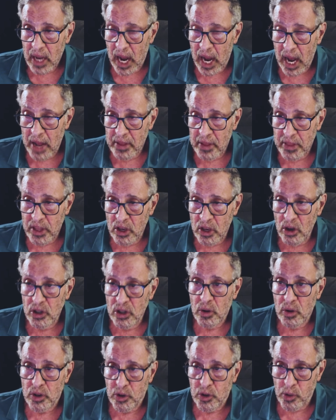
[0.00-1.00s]
Uh, the
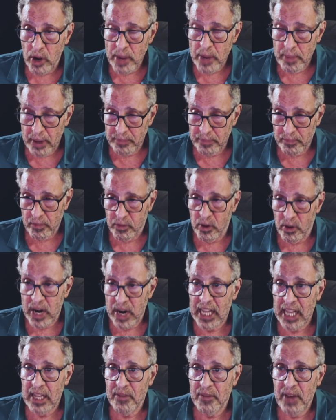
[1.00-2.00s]
usual treatment for
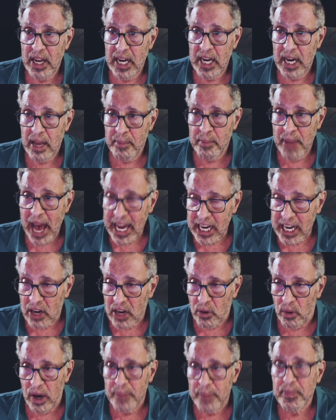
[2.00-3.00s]
an elevated
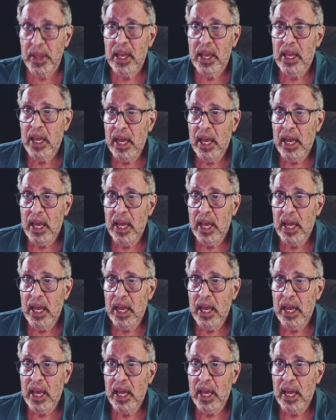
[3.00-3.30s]
hematocrit